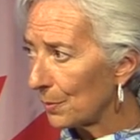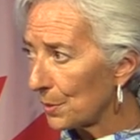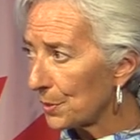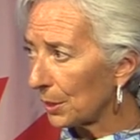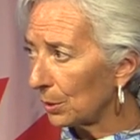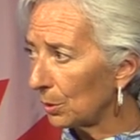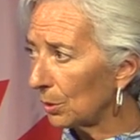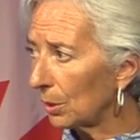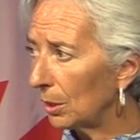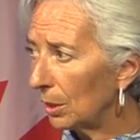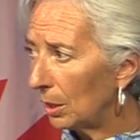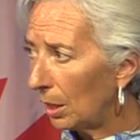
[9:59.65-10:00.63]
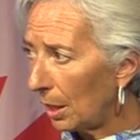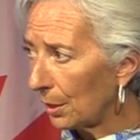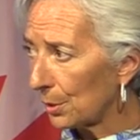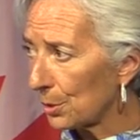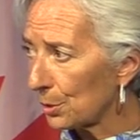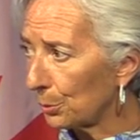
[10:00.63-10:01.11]
second
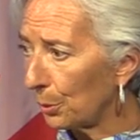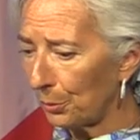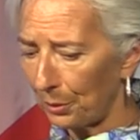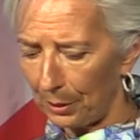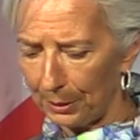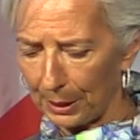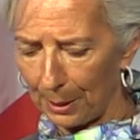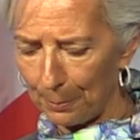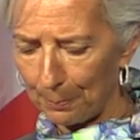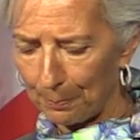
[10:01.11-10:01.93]
highest growth area.